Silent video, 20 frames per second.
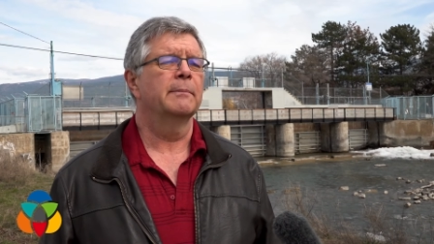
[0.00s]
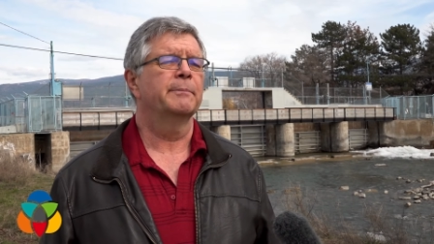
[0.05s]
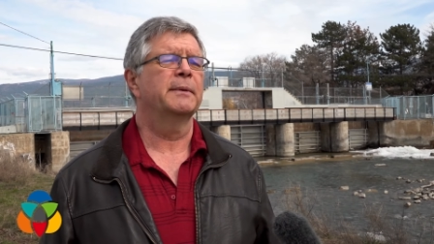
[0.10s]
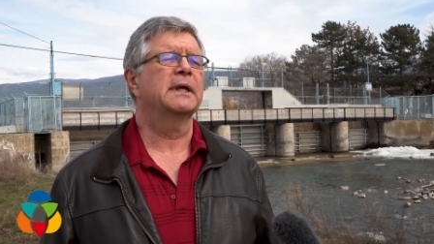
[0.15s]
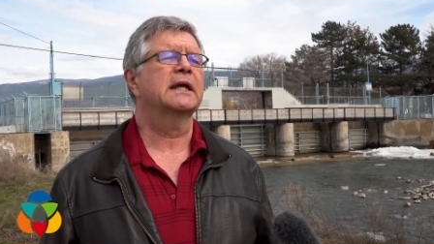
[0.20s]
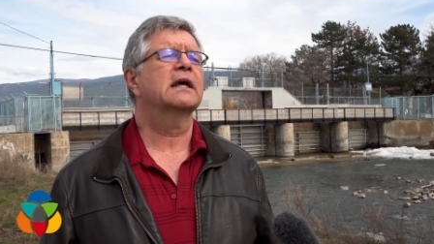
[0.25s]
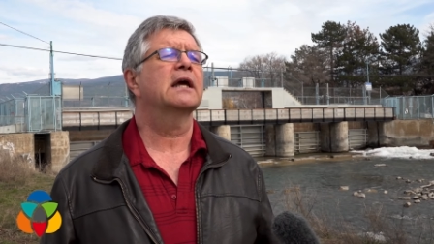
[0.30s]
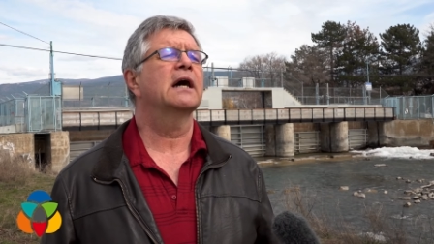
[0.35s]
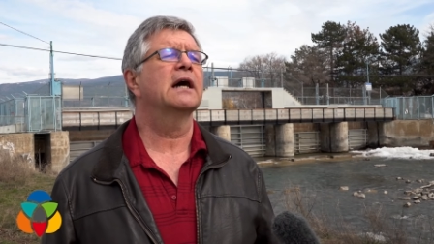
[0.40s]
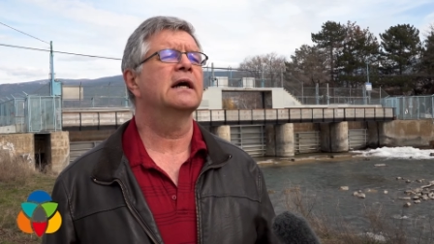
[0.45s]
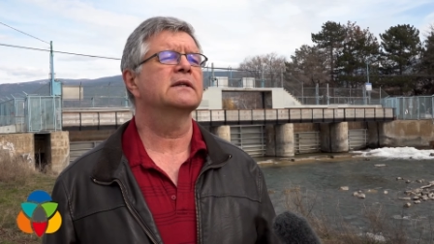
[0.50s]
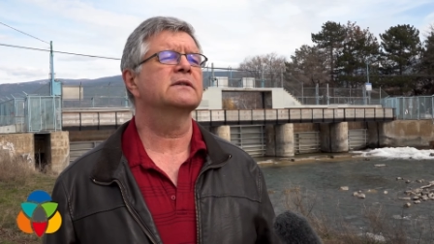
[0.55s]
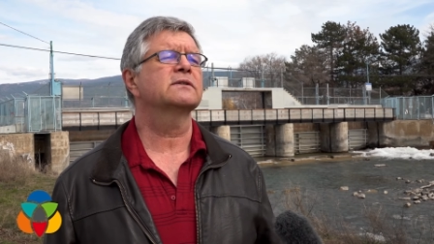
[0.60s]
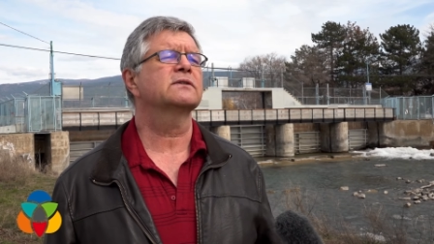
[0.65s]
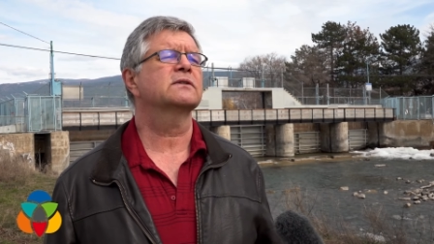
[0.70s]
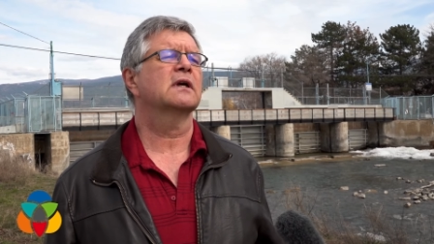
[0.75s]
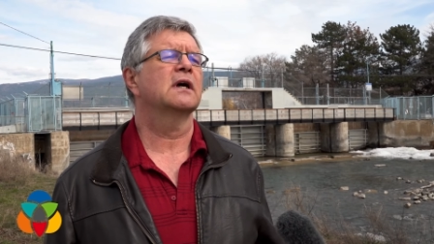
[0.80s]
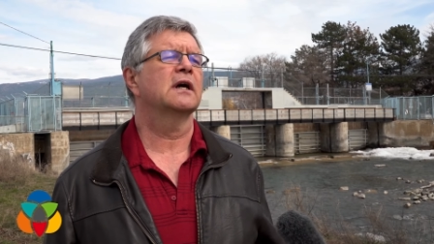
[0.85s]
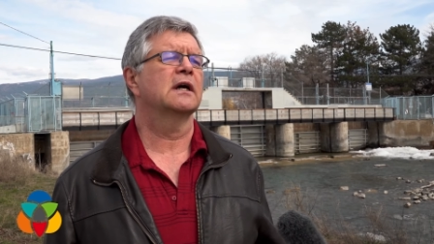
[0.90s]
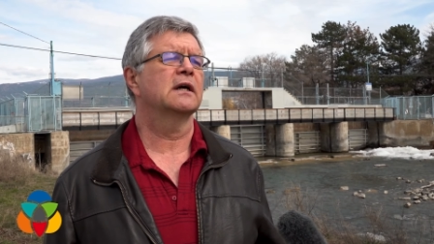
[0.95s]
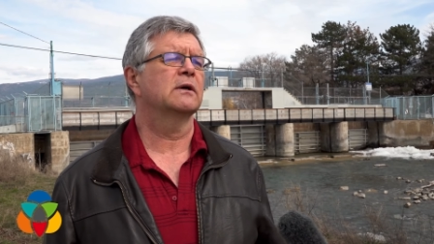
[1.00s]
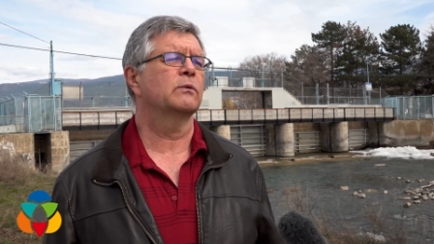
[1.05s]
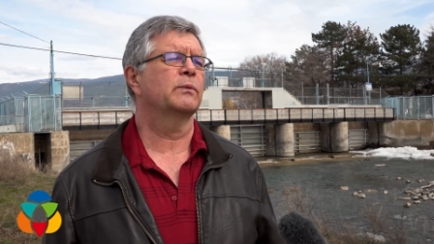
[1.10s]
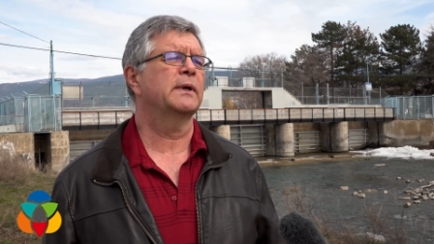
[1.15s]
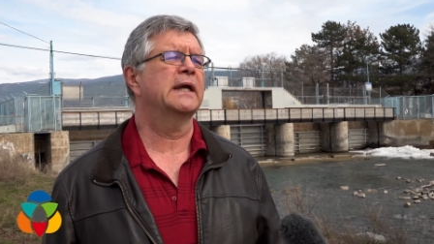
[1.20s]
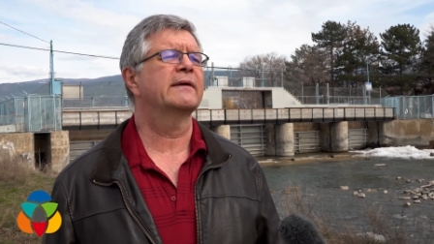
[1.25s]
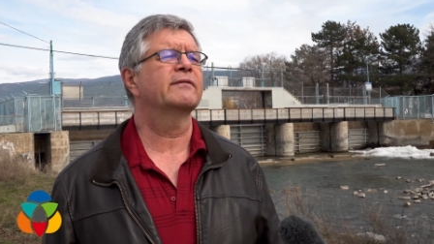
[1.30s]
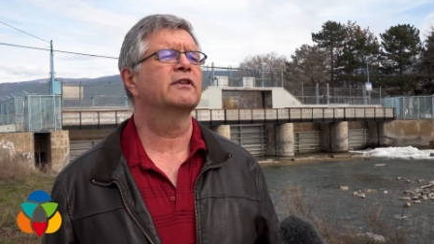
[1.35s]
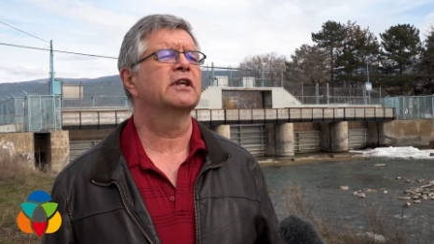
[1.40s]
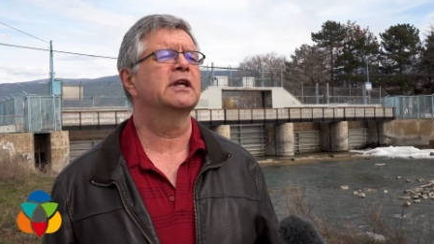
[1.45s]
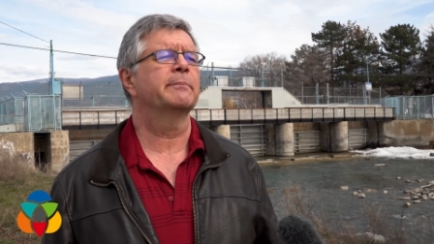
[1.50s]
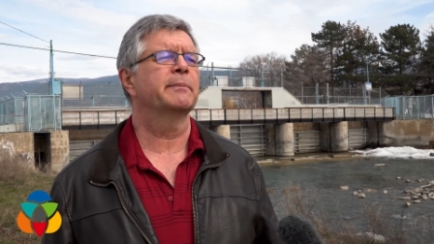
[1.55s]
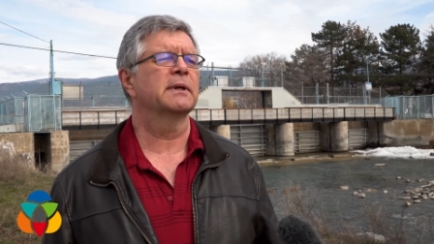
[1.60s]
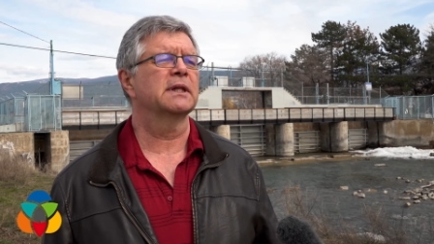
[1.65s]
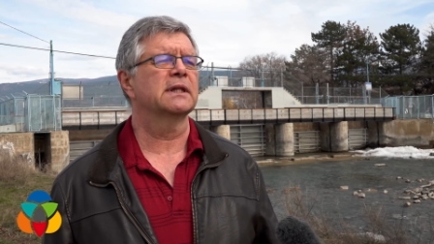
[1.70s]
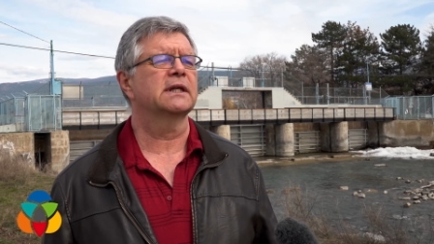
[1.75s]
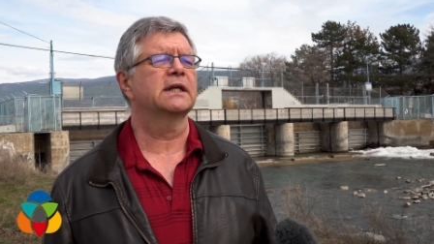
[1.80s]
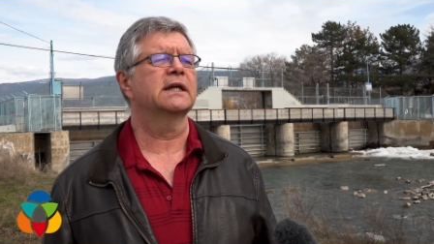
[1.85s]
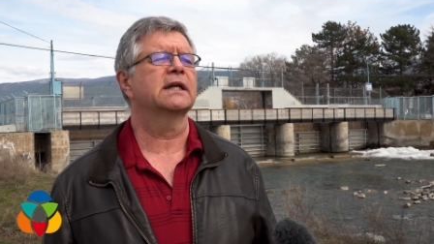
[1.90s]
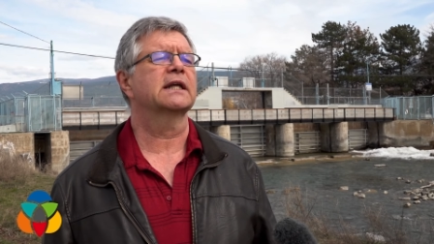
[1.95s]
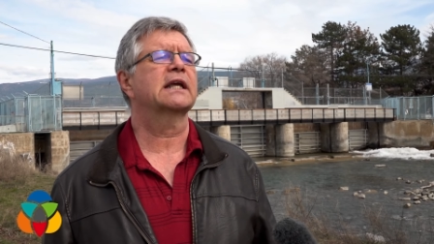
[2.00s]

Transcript: Because uh, we have the ability